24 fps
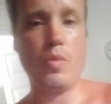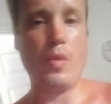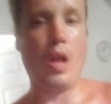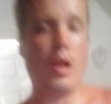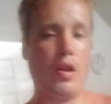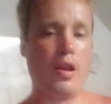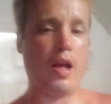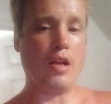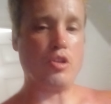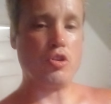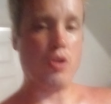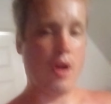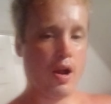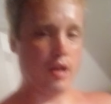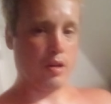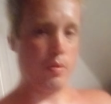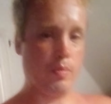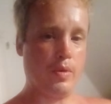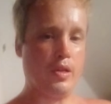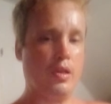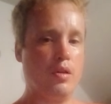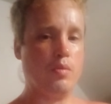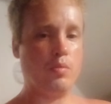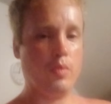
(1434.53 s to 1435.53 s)
be
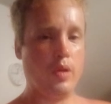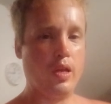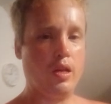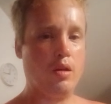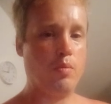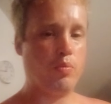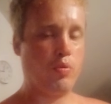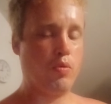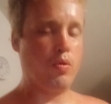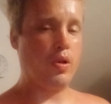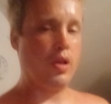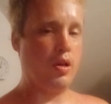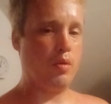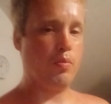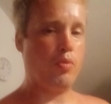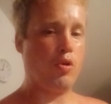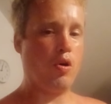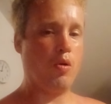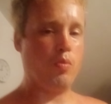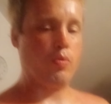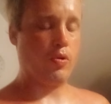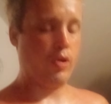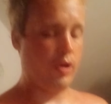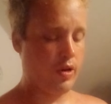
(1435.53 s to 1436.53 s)

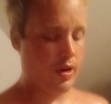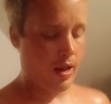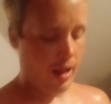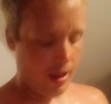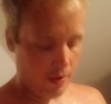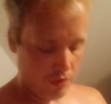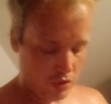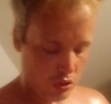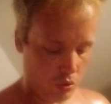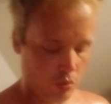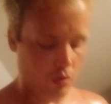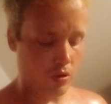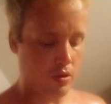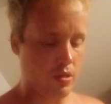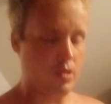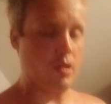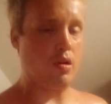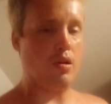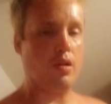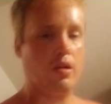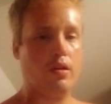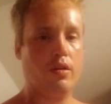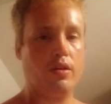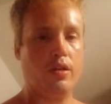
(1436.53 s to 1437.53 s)
inappropriate. I have shorts
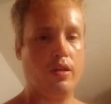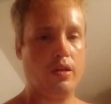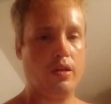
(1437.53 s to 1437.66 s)
on.